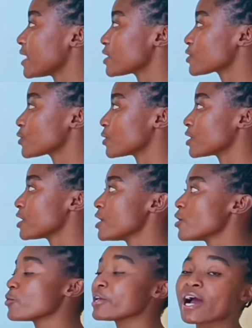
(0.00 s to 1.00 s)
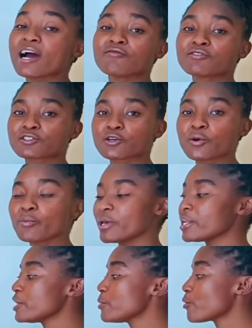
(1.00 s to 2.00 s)
lesson. We have so
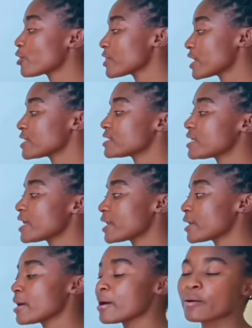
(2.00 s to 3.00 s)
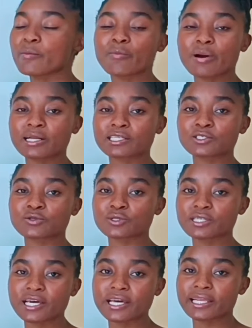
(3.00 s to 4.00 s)
many, more than 10, but
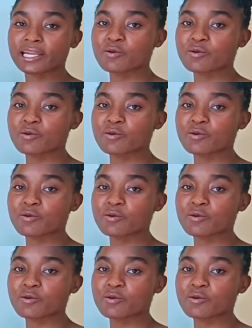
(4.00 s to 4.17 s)
today,